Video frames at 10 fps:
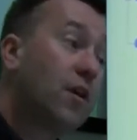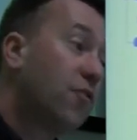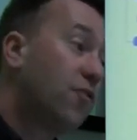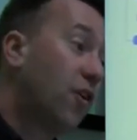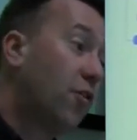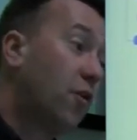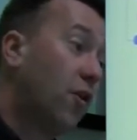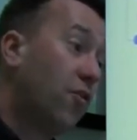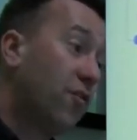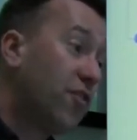So
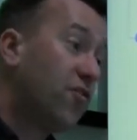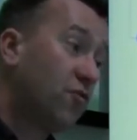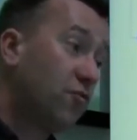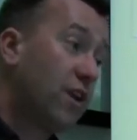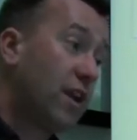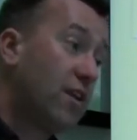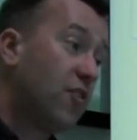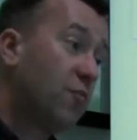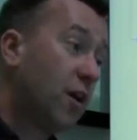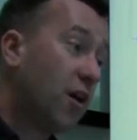on this screen,
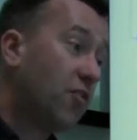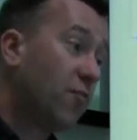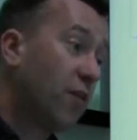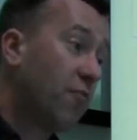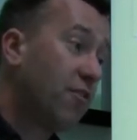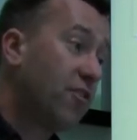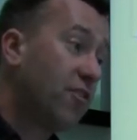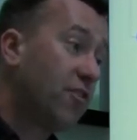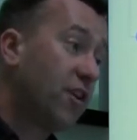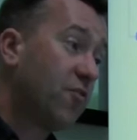as part of my risk
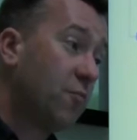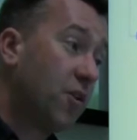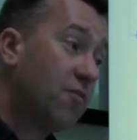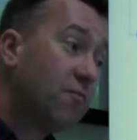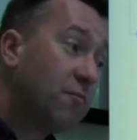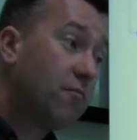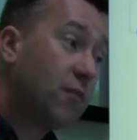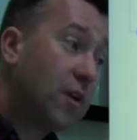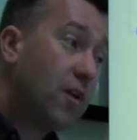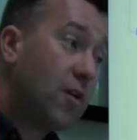assessment,
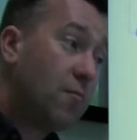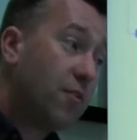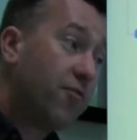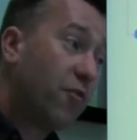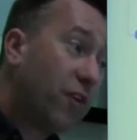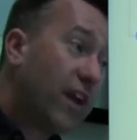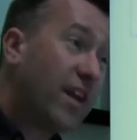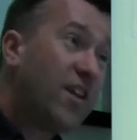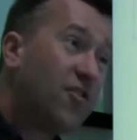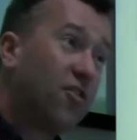before I
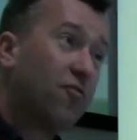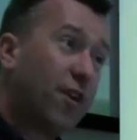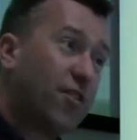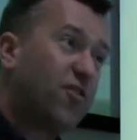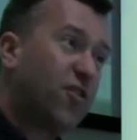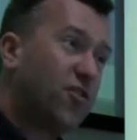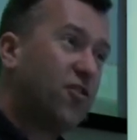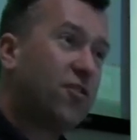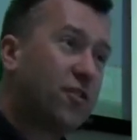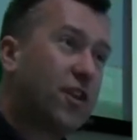get into the registers and
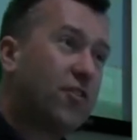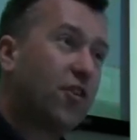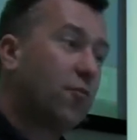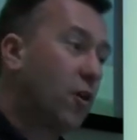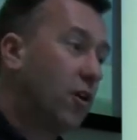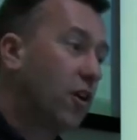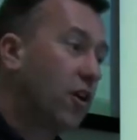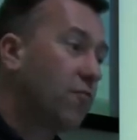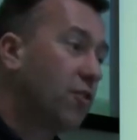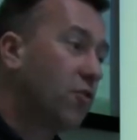do the detailed work, I
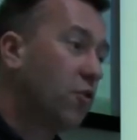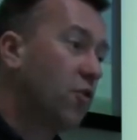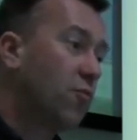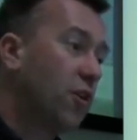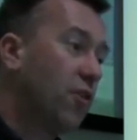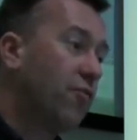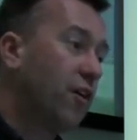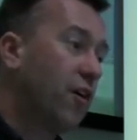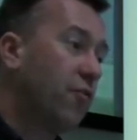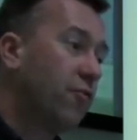can record a profile